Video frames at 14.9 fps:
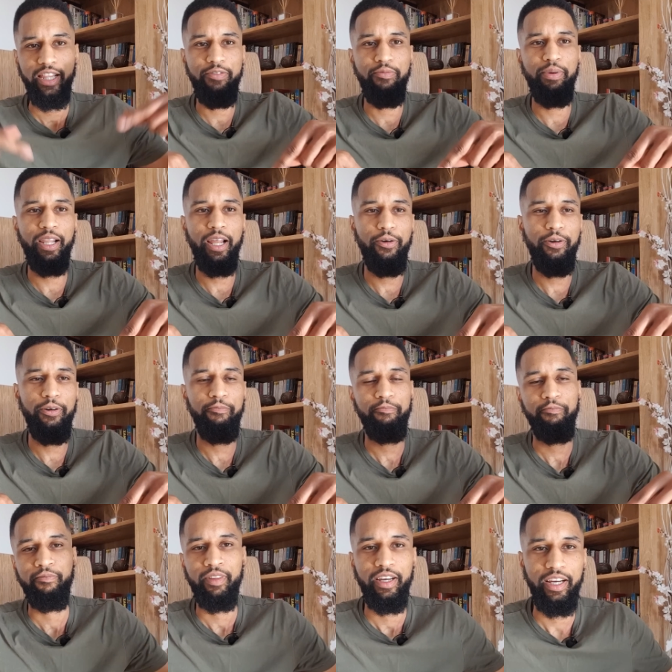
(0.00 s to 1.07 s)
leave them below,
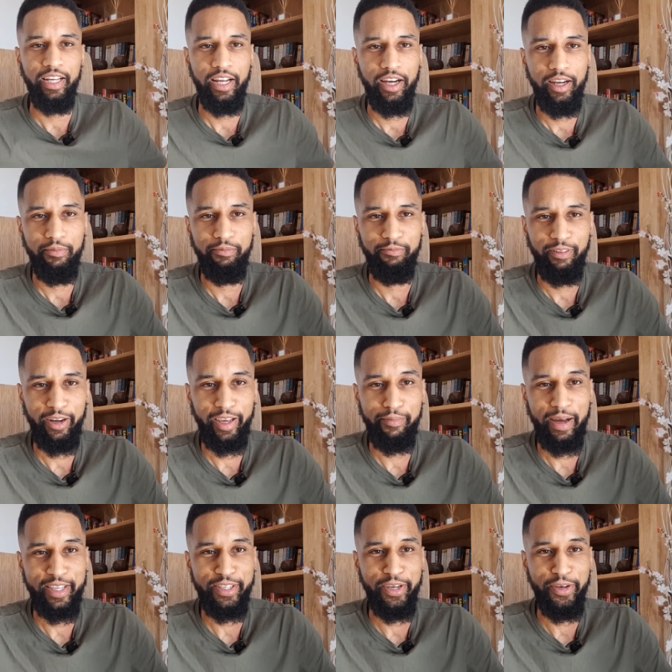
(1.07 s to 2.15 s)
and I'll get
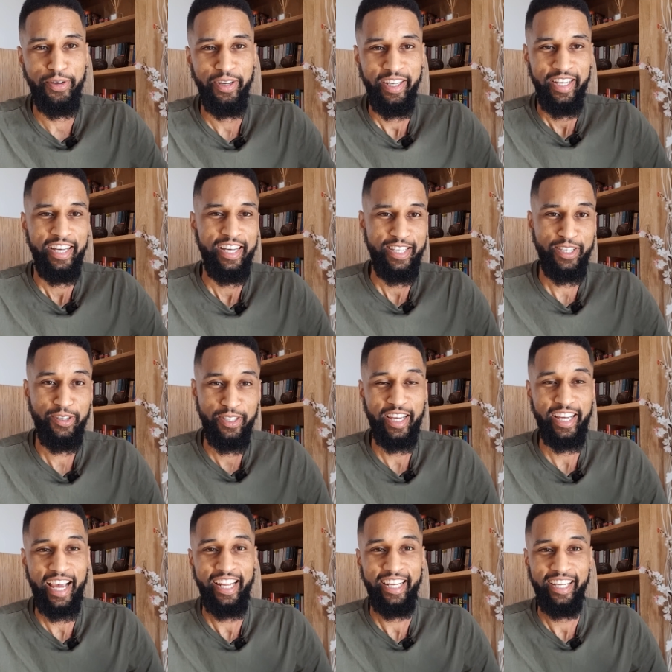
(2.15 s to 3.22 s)
back to you as soon as
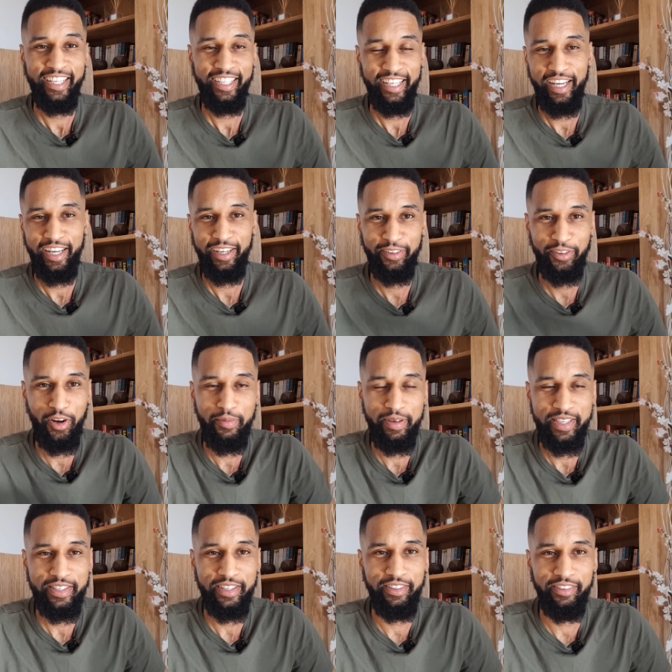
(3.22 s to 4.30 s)
I can. Yeah,
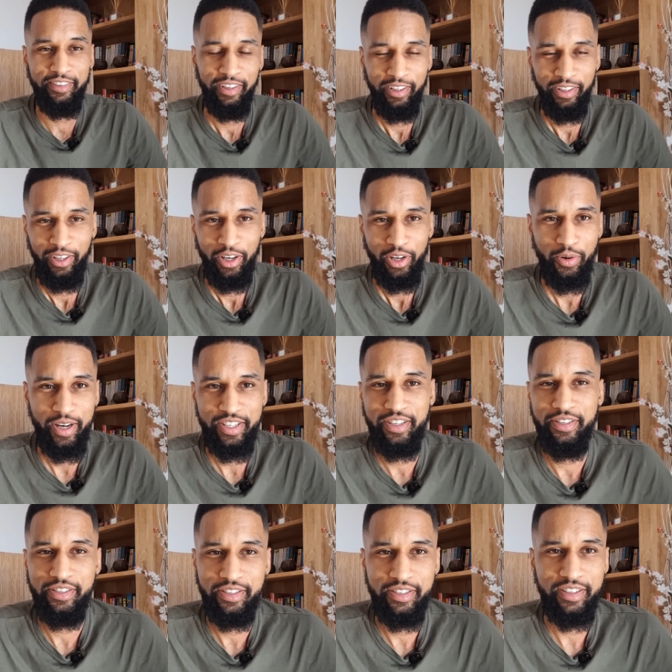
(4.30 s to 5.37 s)
comments and
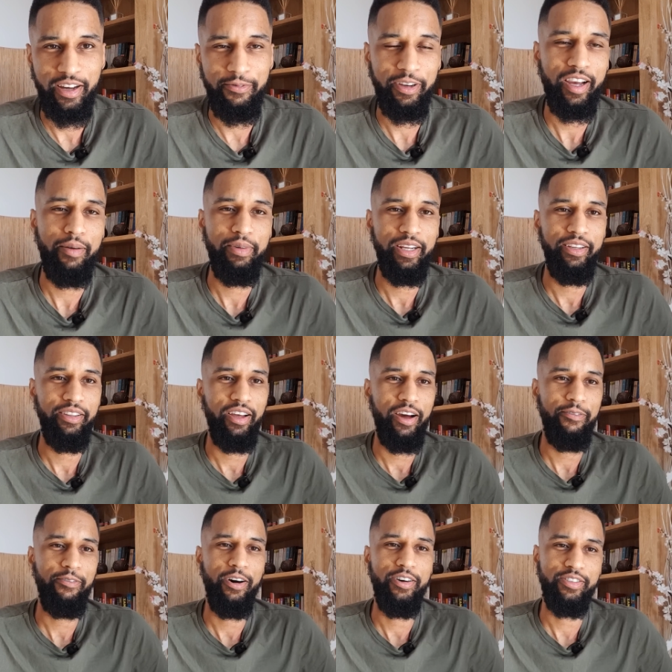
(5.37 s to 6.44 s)
questions and stuff are coming in
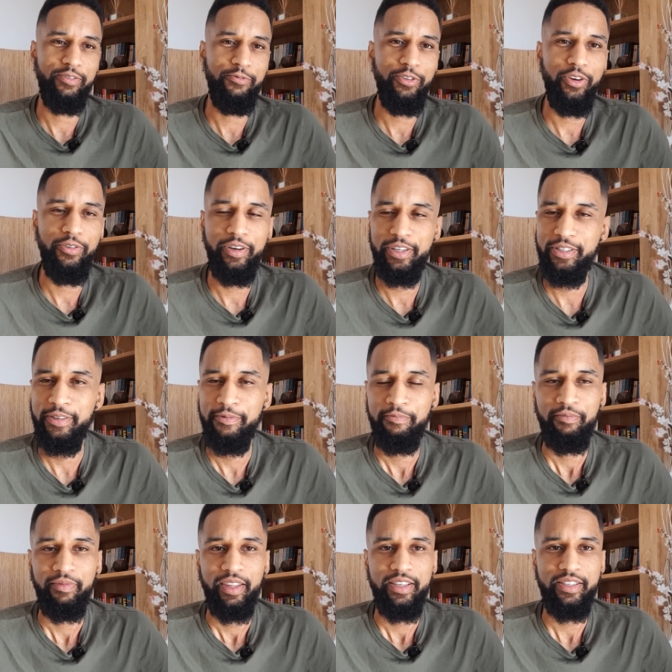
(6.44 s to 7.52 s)
like fast and furious.
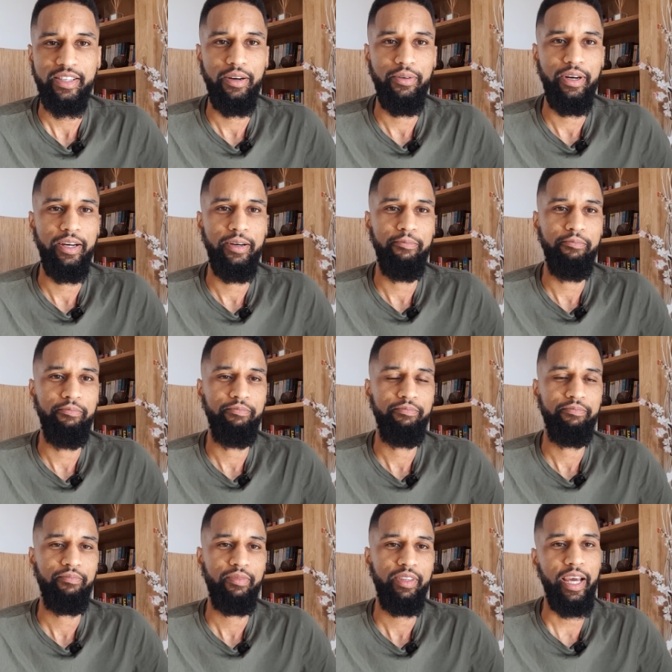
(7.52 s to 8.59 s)
So
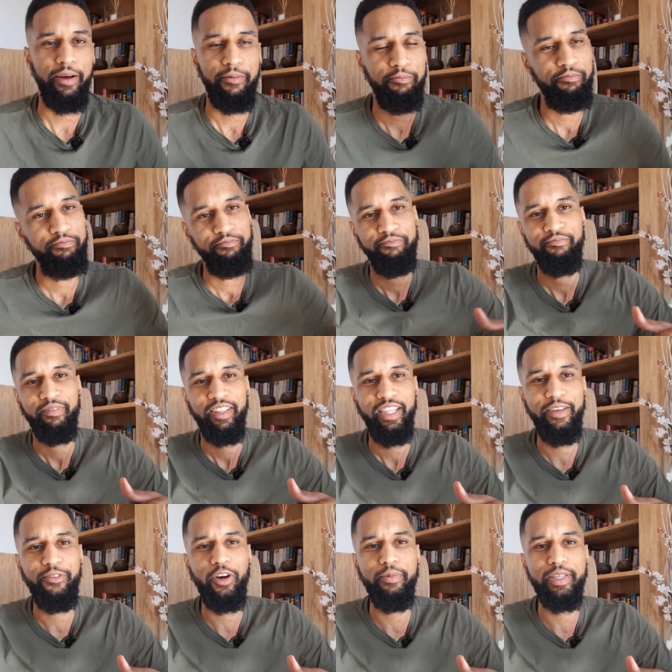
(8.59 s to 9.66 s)
yeah,
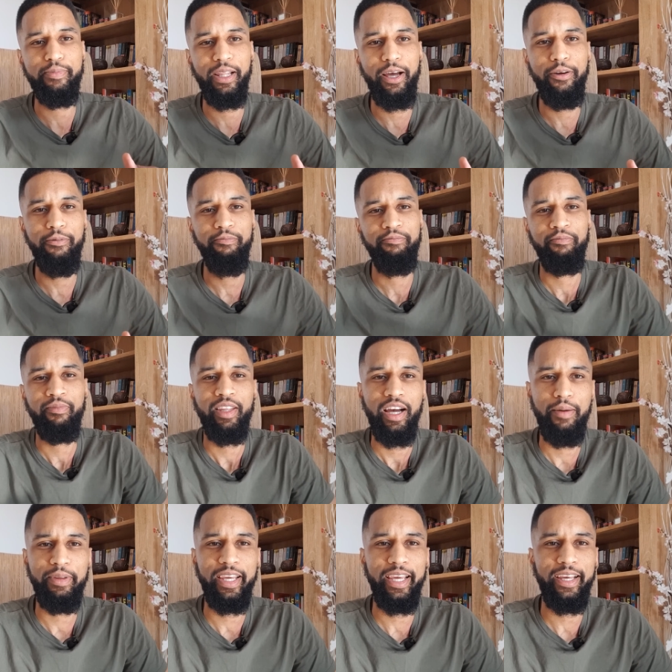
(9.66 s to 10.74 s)
leave comments below.
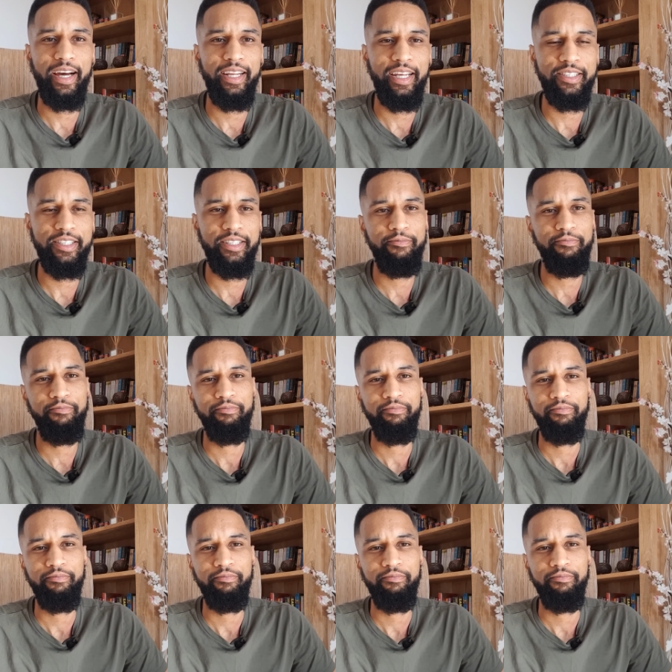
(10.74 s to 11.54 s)
I'm the Kid Guy London.